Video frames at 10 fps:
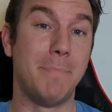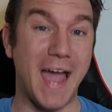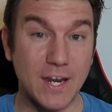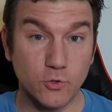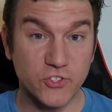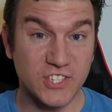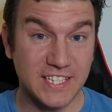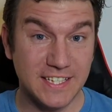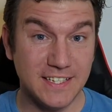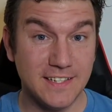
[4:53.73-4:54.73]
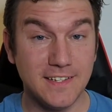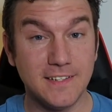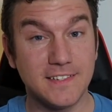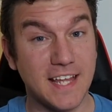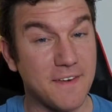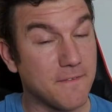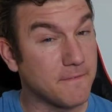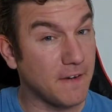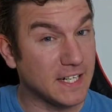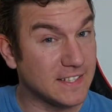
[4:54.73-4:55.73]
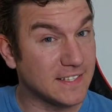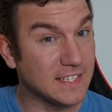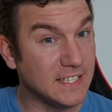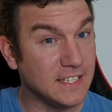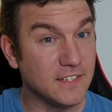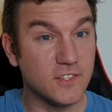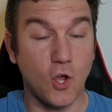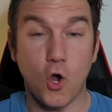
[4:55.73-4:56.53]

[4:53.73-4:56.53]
battle scenes and fight scenes